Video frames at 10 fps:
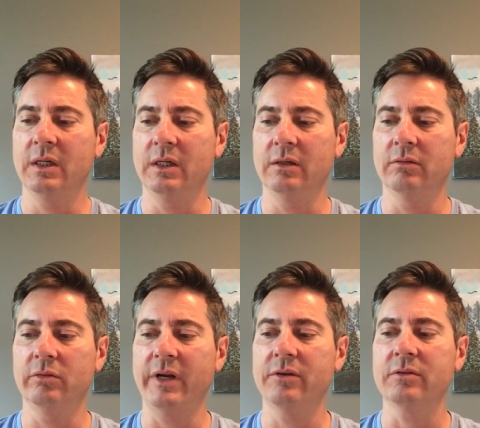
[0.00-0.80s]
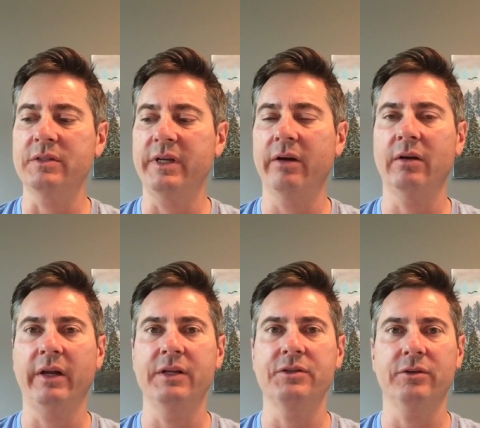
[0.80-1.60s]
uh, retinal tear
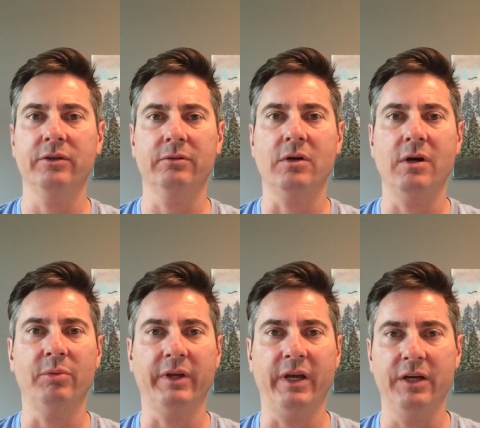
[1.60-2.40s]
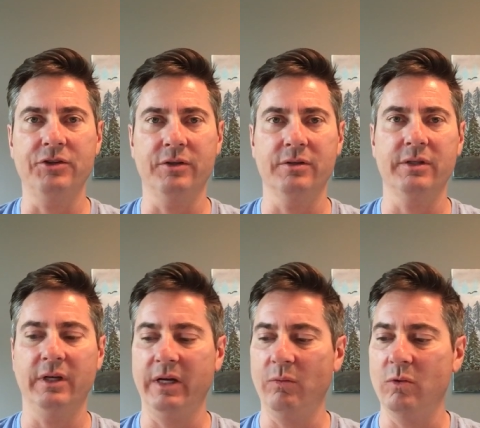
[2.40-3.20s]
laser complications,
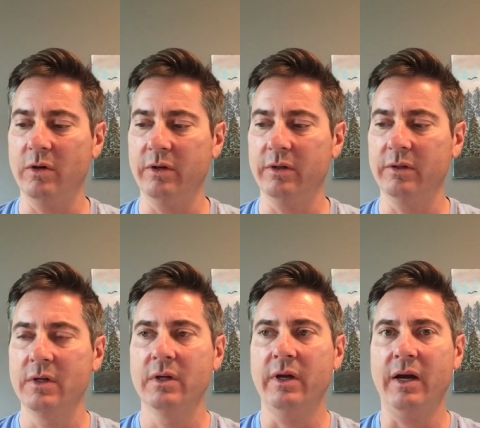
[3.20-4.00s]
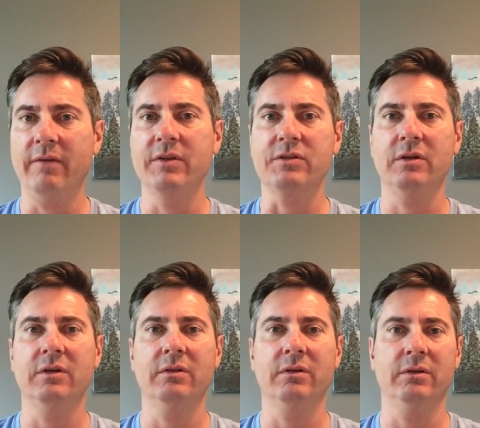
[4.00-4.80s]
and I want to have this
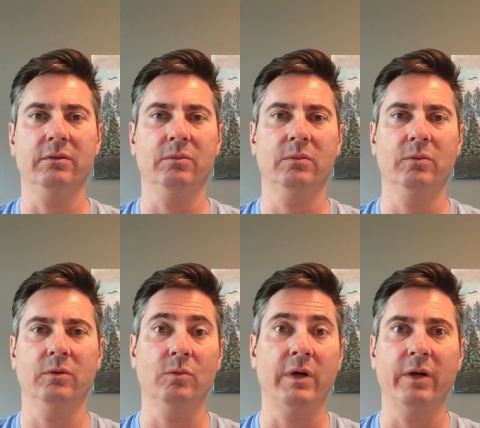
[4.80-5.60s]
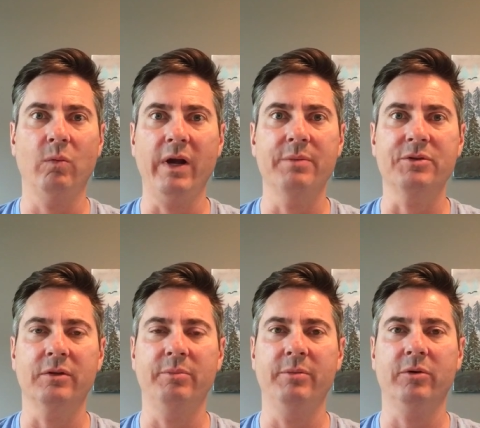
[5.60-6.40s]
on the World Wide Web
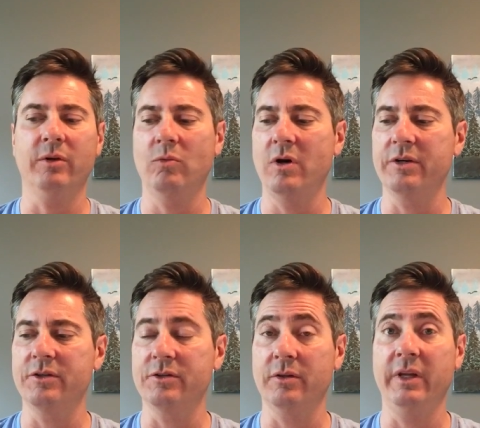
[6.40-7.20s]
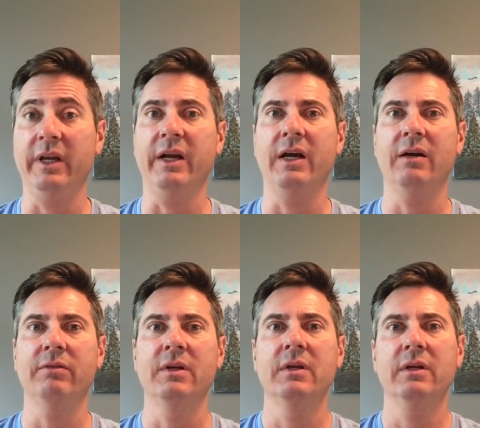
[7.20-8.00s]
so that people can watch it, so they can
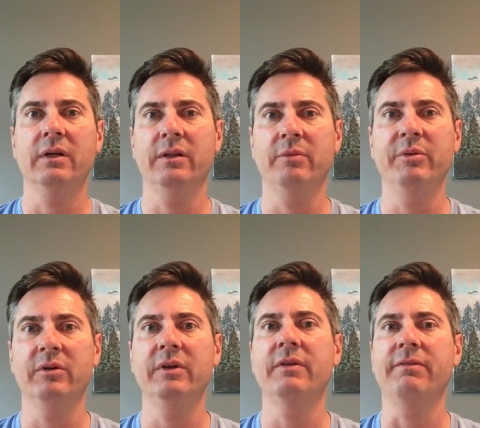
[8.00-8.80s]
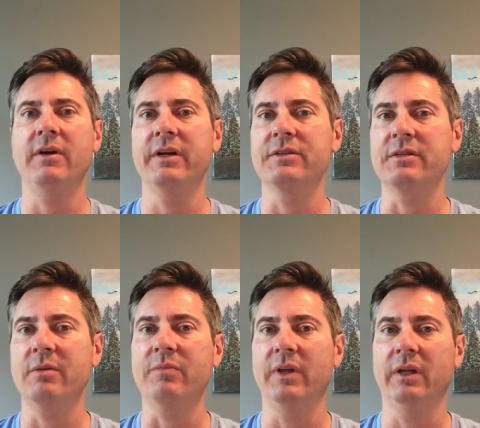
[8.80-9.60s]
have the ability to find
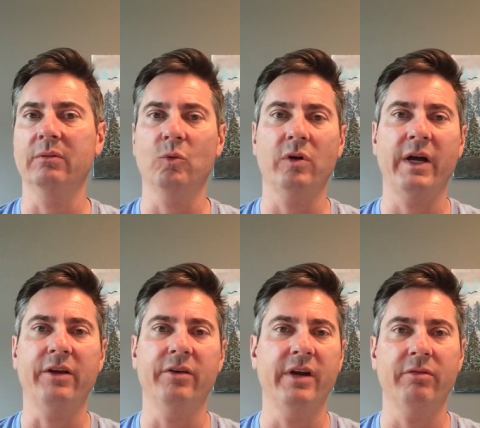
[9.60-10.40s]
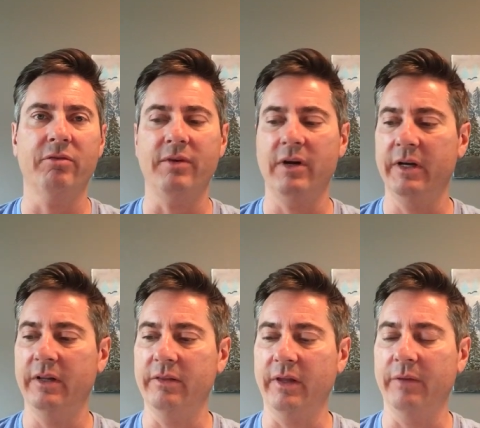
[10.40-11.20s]
something where I could never find
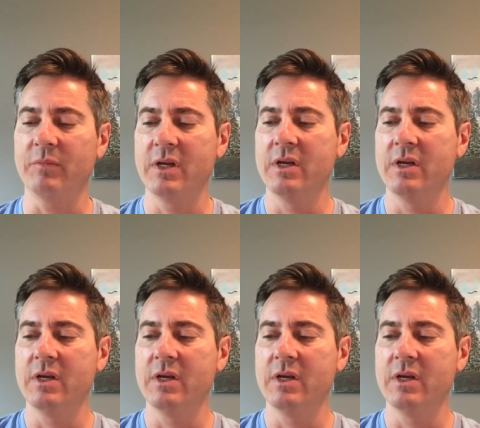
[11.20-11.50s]
anything.